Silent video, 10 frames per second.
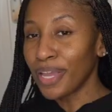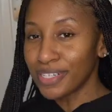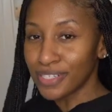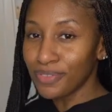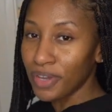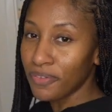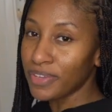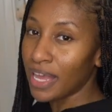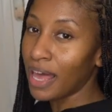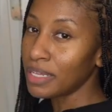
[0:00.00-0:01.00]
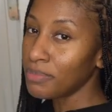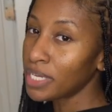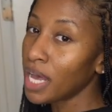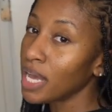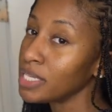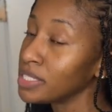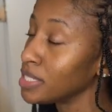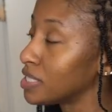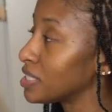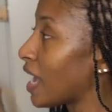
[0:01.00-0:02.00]
Here's the real finale because
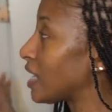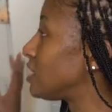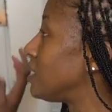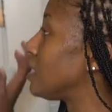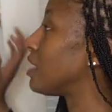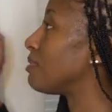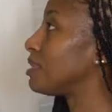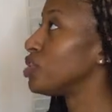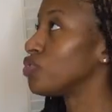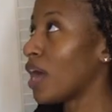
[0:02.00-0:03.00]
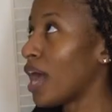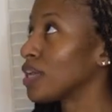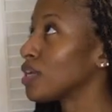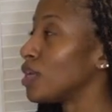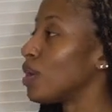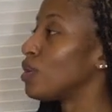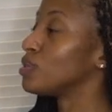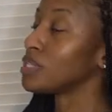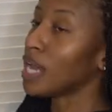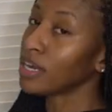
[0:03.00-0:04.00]
this is actually gonna be dried
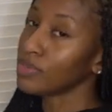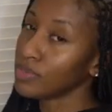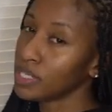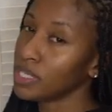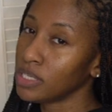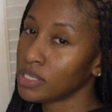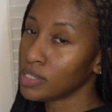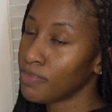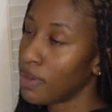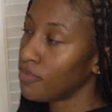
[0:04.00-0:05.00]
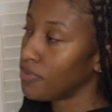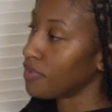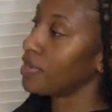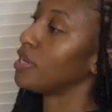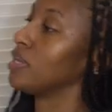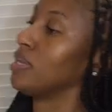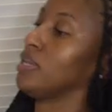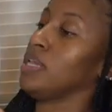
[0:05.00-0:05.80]
clothes and I can really get a smell for it.